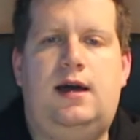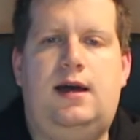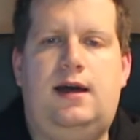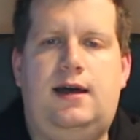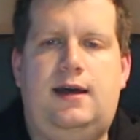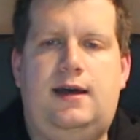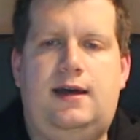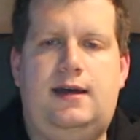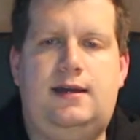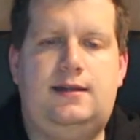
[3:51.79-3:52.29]

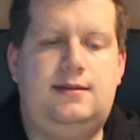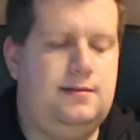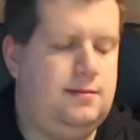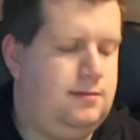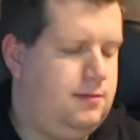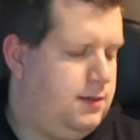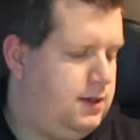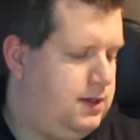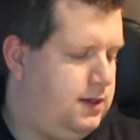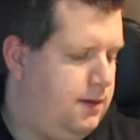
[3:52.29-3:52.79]

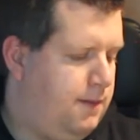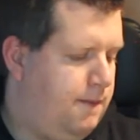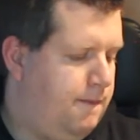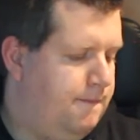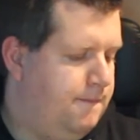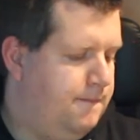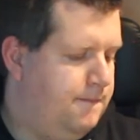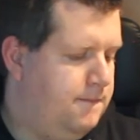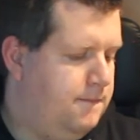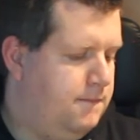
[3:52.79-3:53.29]
and
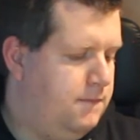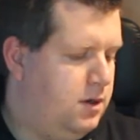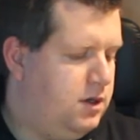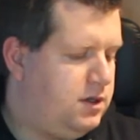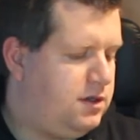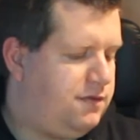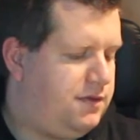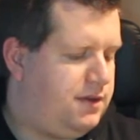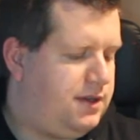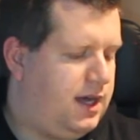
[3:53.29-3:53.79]

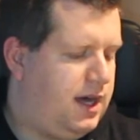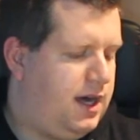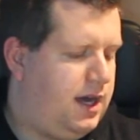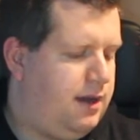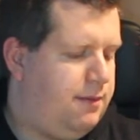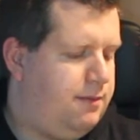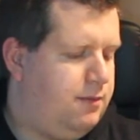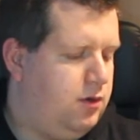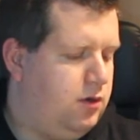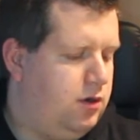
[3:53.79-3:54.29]
most of the
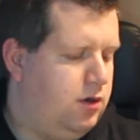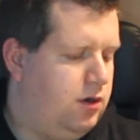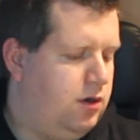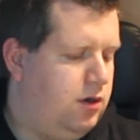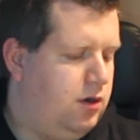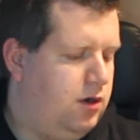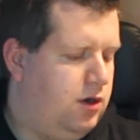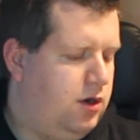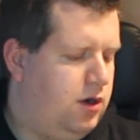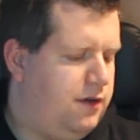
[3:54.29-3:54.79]
time
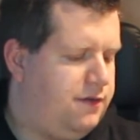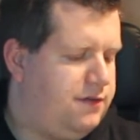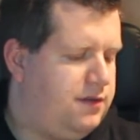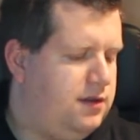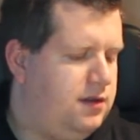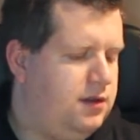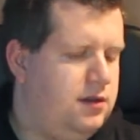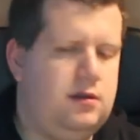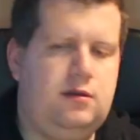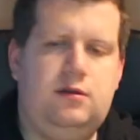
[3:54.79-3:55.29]
or
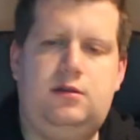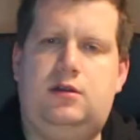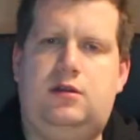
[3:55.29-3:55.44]
often